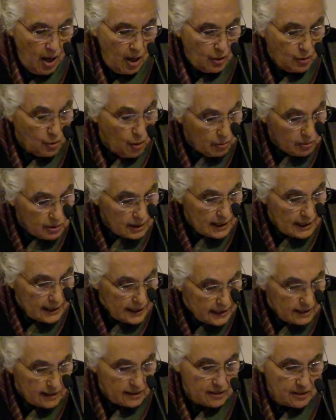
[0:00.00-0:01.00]
not
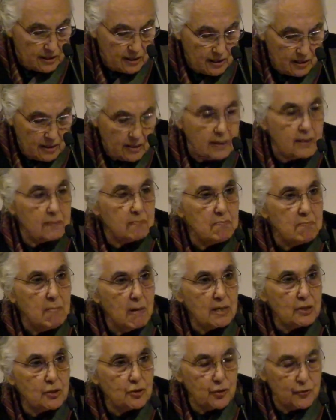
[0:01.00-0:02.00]
least that
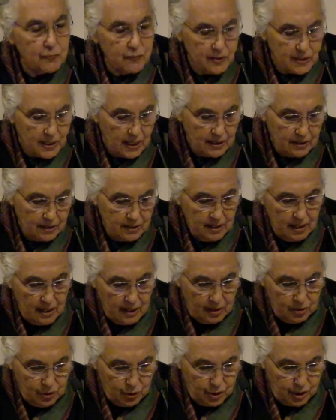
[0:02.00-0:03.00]
much of southern
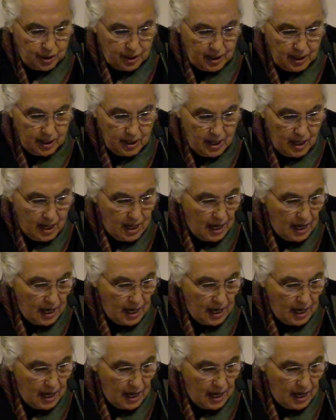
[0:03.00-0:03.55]
Asia